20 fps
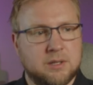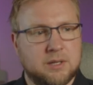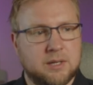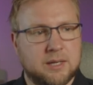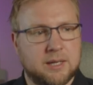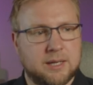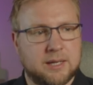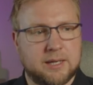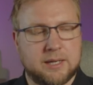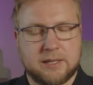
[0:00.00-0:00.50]

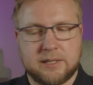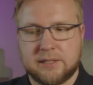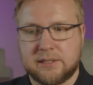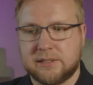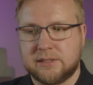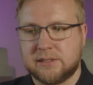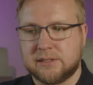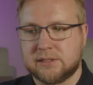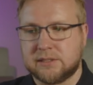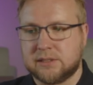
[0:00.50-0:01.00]

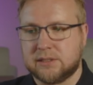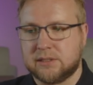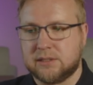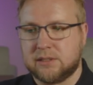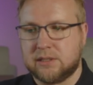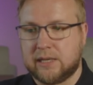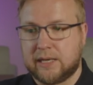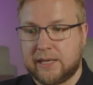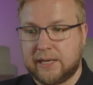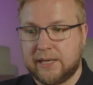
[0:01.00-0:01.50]
and
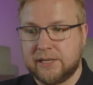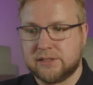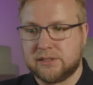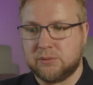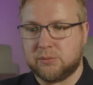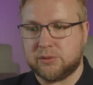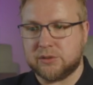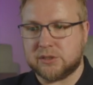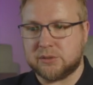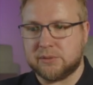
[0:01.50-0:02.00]
I actually
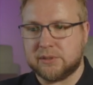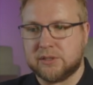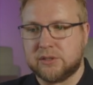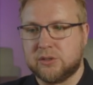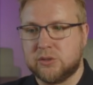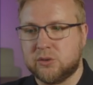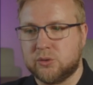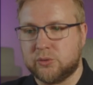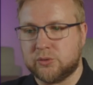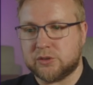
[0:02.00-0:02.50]
want to
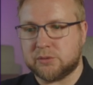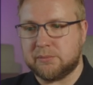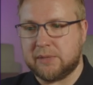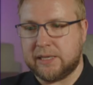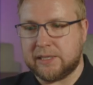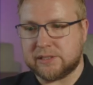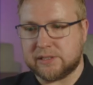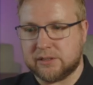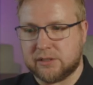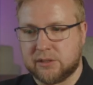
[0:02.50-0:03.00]
ignore some
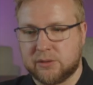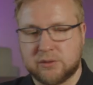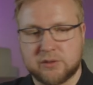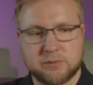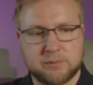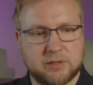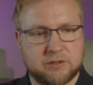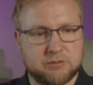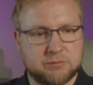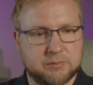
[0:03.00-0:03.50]
exit codes as
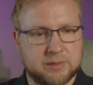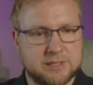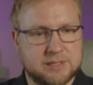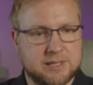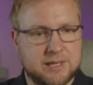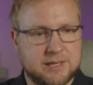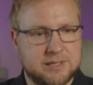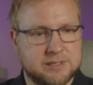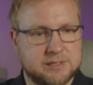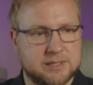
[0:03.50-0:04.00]
well from my
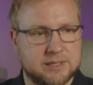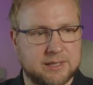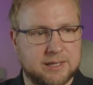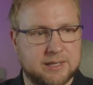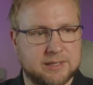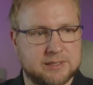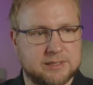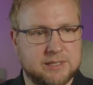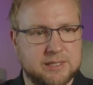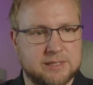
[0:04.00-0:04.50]
testing. I
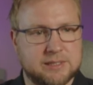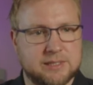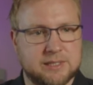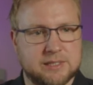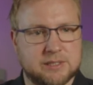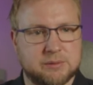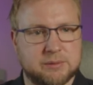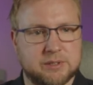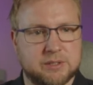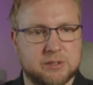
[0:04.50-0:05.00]
did need
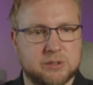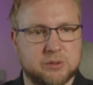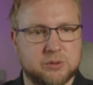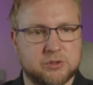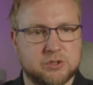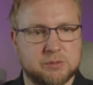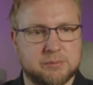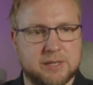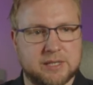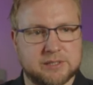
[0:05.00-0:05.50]
to ignore
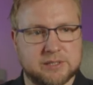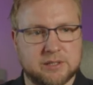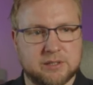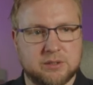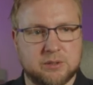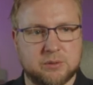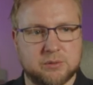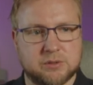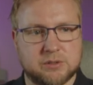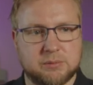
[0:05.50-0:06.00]
some exit
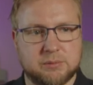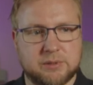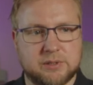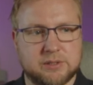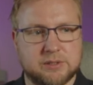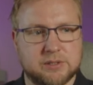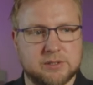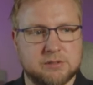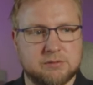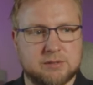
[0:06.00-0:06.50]
codes, so I'm going to
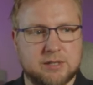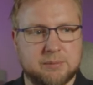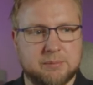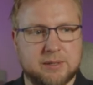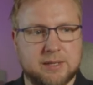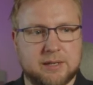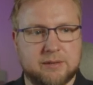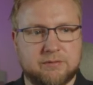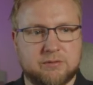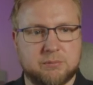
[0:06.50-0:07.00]
just grab
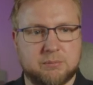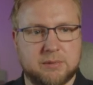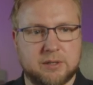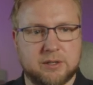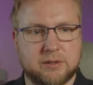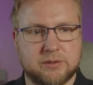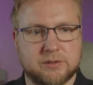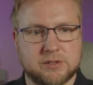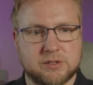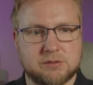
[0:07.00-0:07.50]
that from my
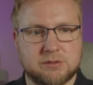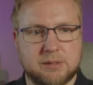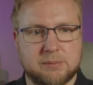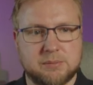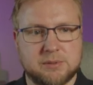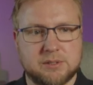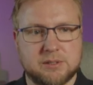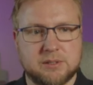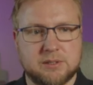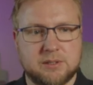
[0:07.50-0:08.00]
other
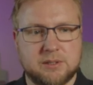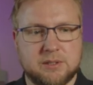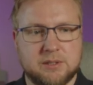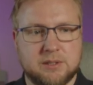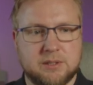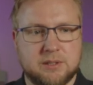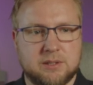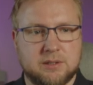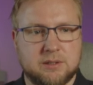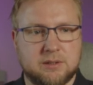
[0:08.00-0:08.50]
script
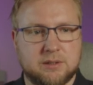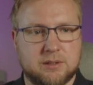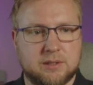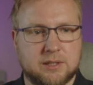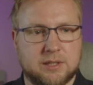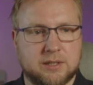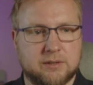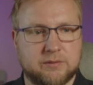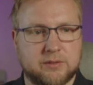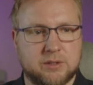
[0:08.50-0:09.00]

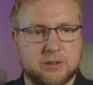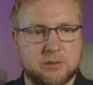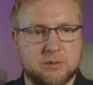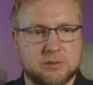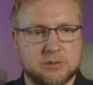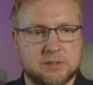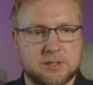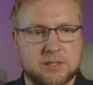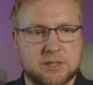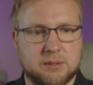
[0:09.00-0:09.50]
that I've
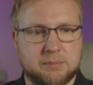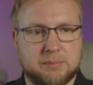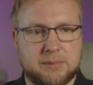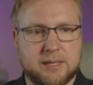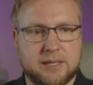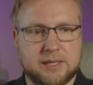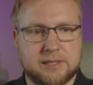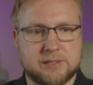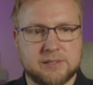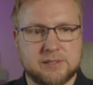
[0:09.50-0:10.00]
used in the
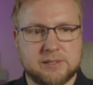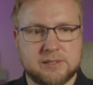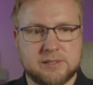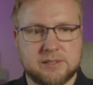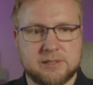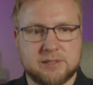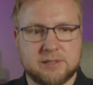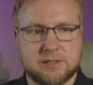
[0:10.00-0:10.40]
past.